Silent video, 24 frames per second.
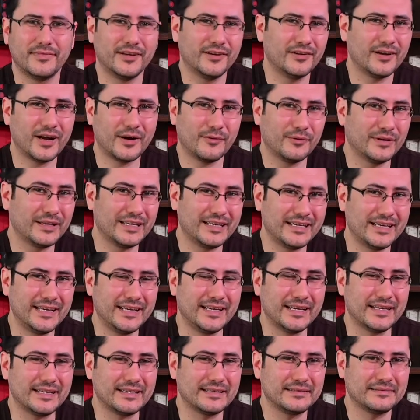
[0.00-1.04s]
they're not really
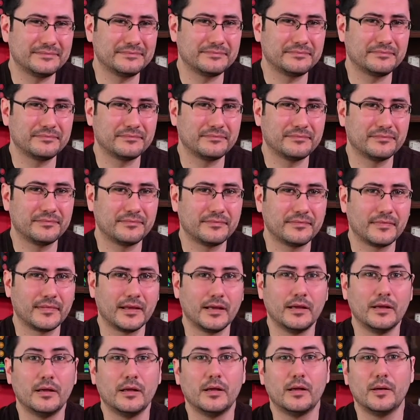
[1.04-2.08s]
needed.
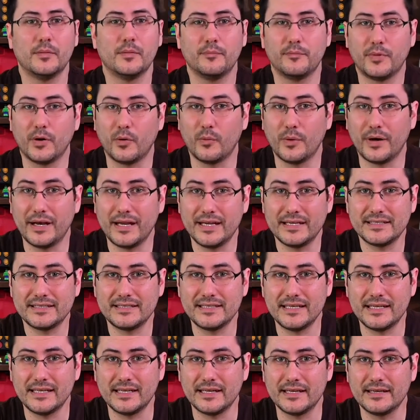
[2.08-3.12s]
But what is
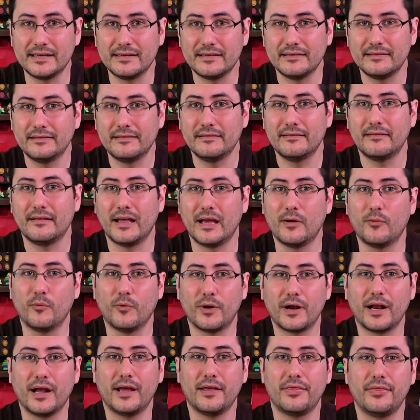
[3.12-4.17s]
needed, and what
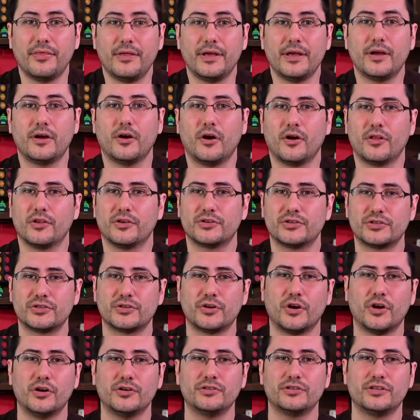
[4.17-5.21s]
I think are the
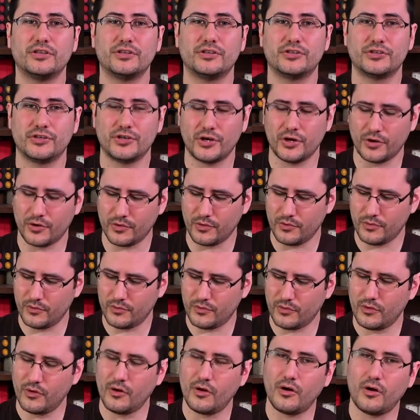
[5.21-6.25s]
stars of the show,
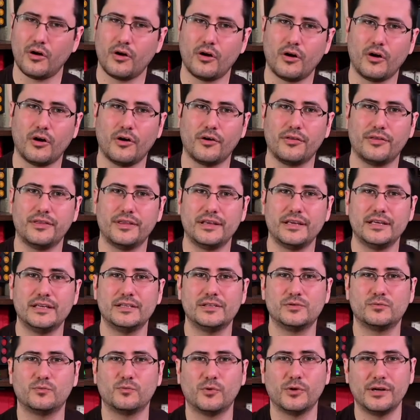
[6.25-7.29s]
are
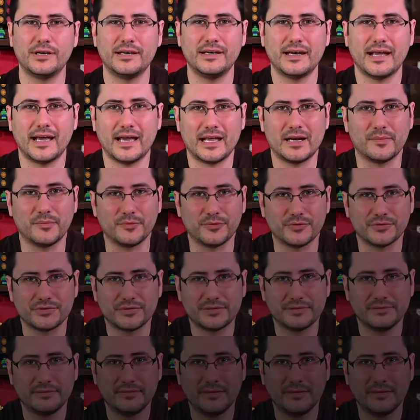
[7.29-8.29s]
these wooden animals.